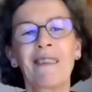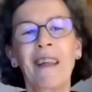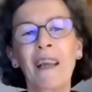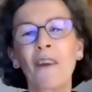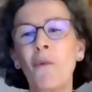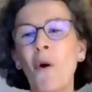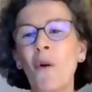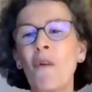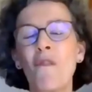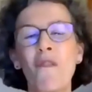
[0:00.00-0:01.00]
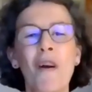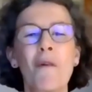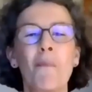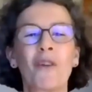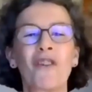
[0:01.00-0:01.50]
Thank you all very
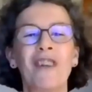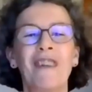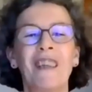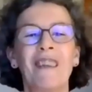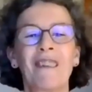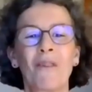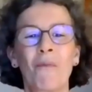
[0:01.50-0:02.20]
much indeed.